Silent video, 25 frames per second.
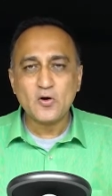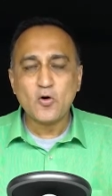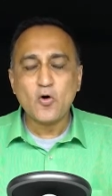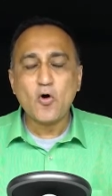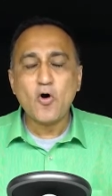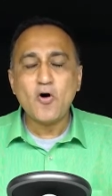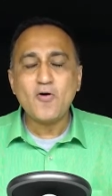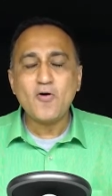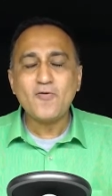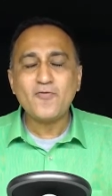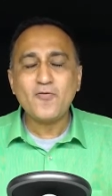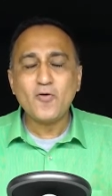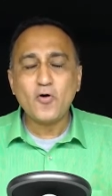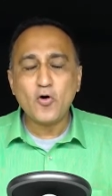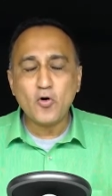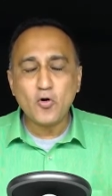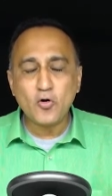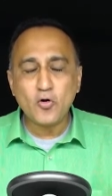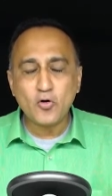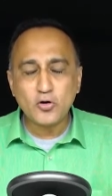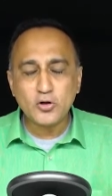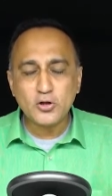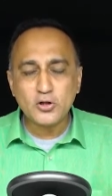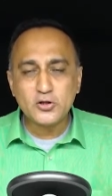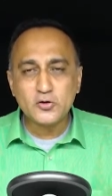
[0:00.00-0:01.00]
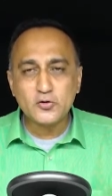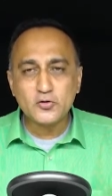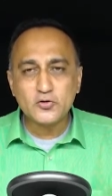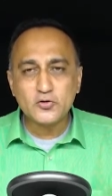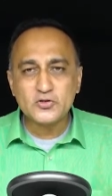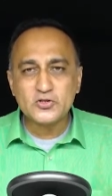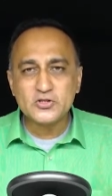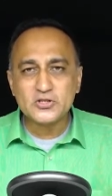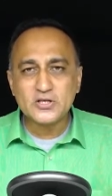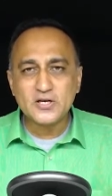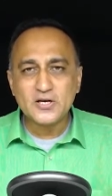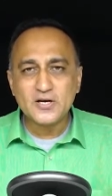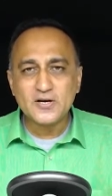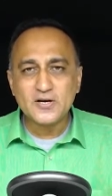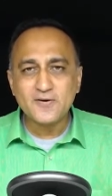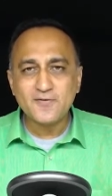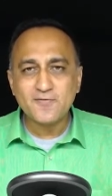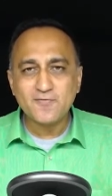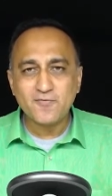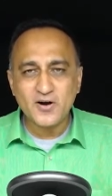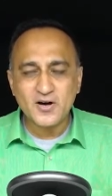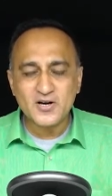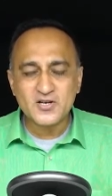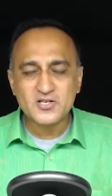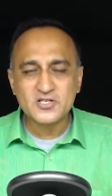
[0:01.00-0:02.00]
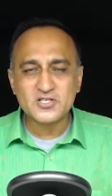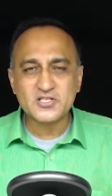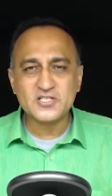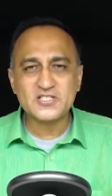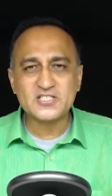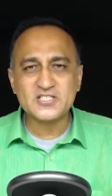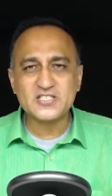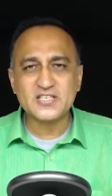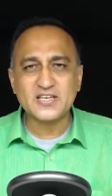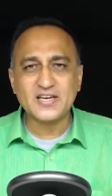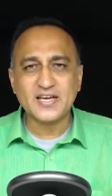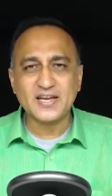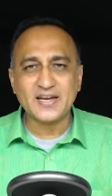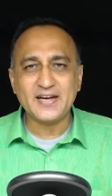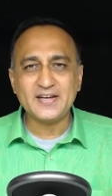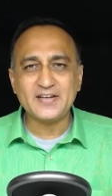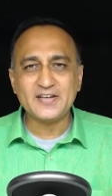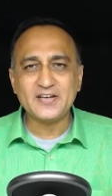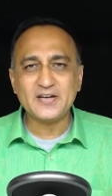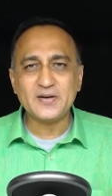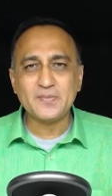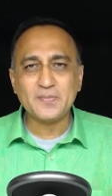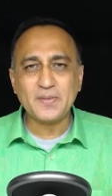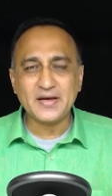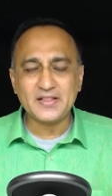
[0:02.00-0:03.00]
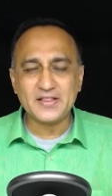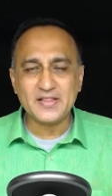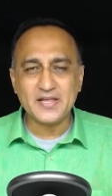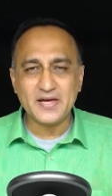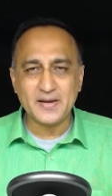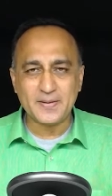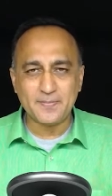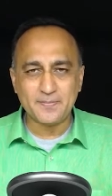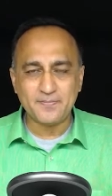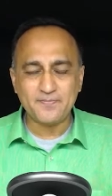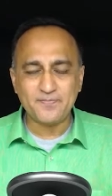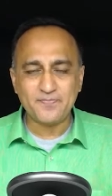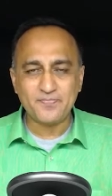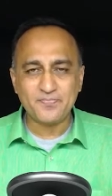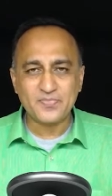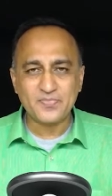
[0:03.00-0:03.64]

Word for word: of all those functions created by them